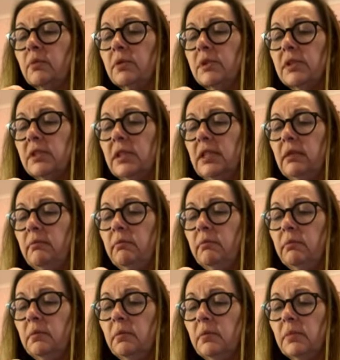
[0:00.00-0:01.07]

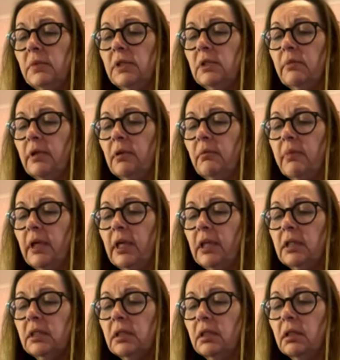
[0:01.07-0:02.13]
seams a bit
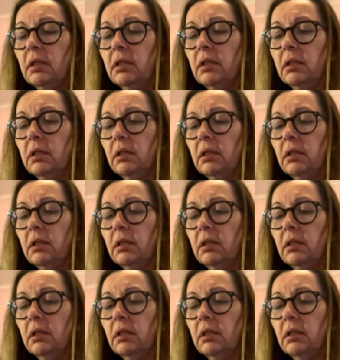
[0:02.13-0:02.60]
better.